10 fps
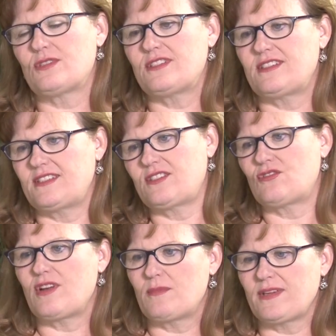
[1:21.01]
course, it's
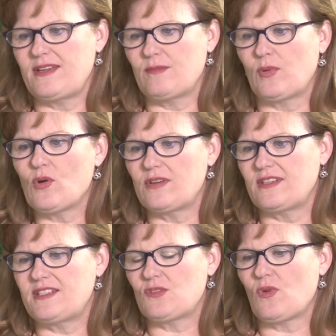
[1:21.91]
extremely
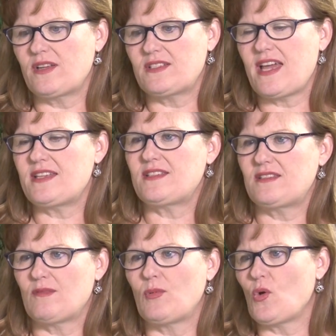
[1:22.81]
important. It's what takes
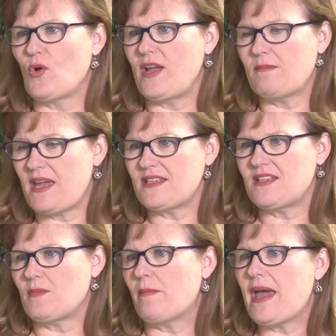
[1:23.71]
the boy and makes
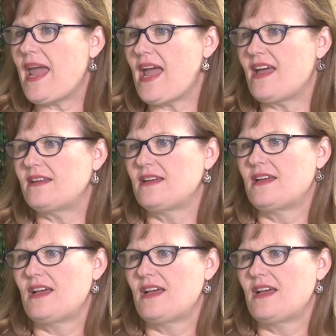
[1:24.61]
him a man